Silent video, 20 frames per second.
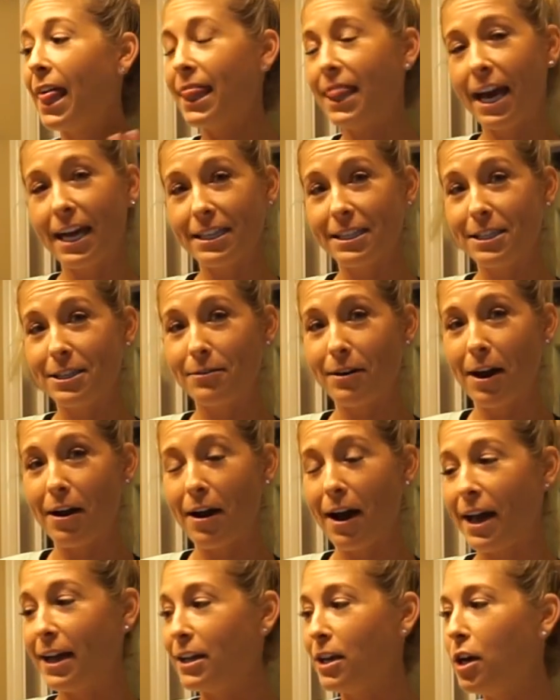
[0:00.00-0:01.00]
That's the
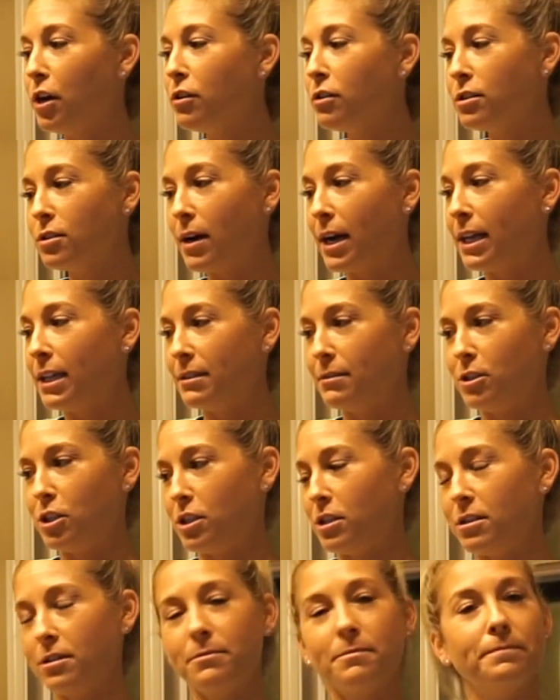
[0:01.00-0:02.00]
route I go. So I
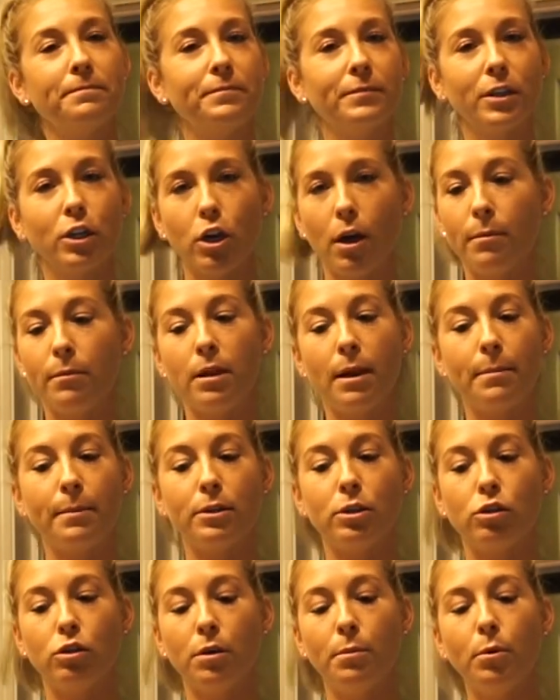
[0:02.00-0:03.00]
just crumble it up
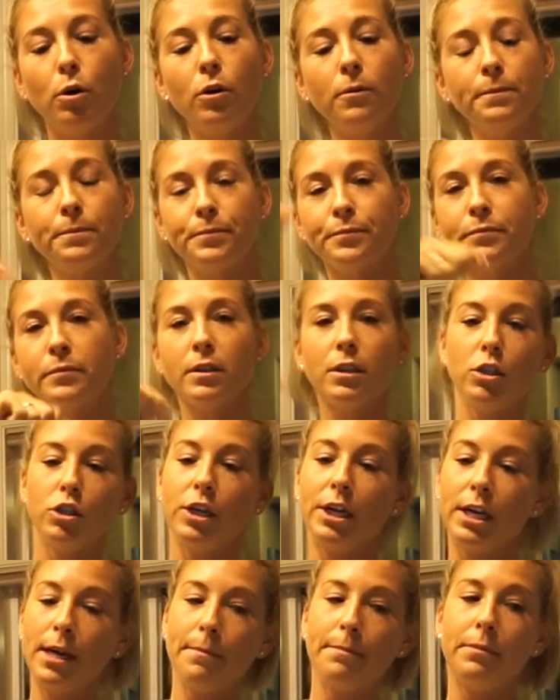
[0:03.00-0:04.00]
into a bowl,
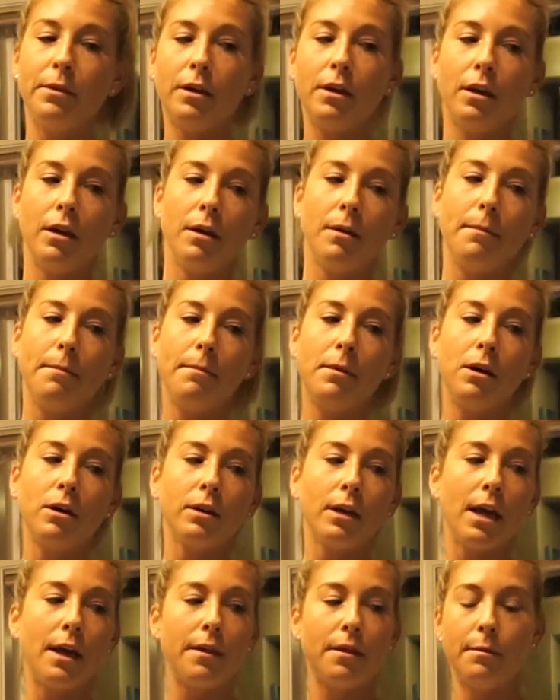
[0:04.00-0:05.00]
shake up the
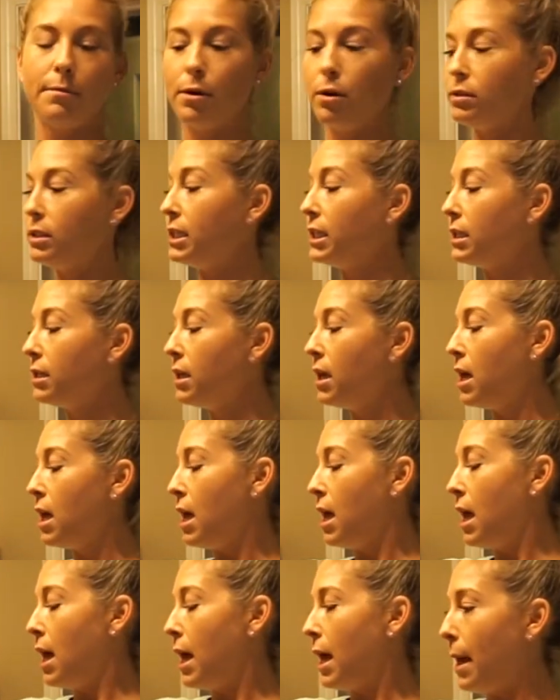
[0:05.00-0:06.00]
milk and the protein,
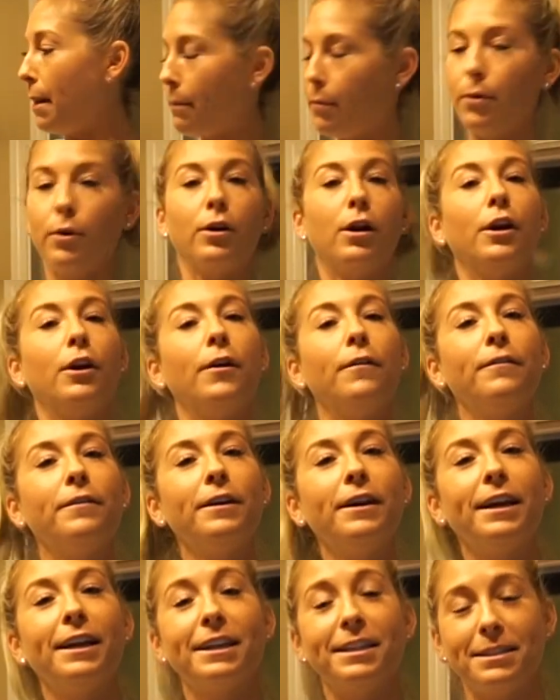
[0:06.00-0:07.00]
and pour it on over,
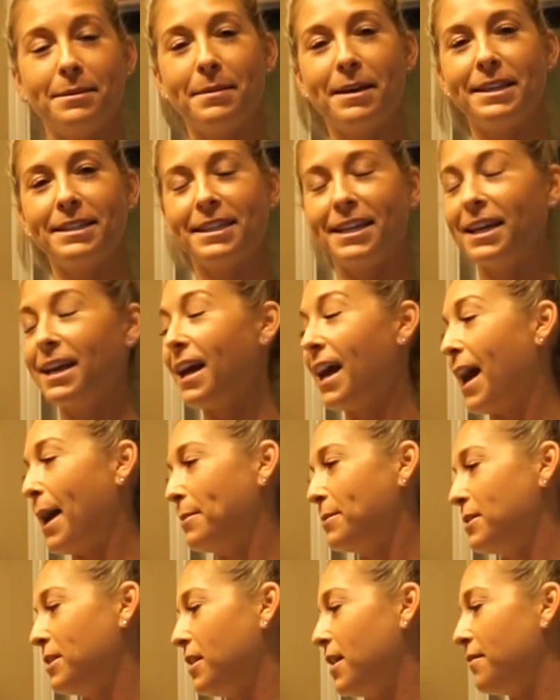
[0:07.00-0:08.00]
and it's amazing.
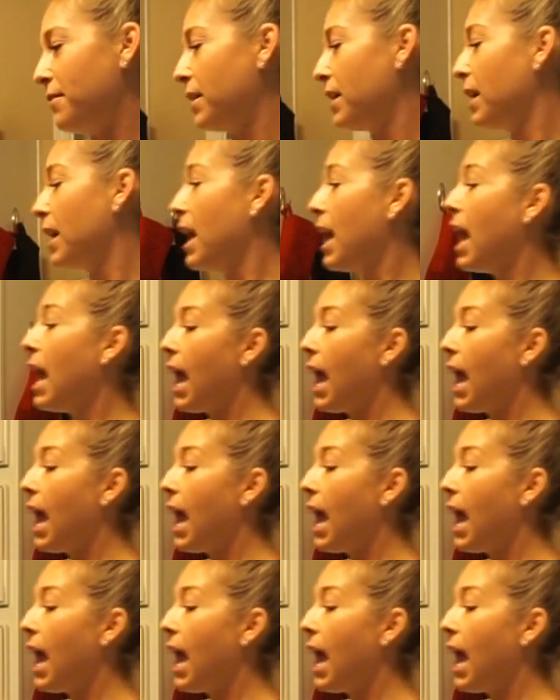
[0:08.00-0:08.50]
Absolutely love it.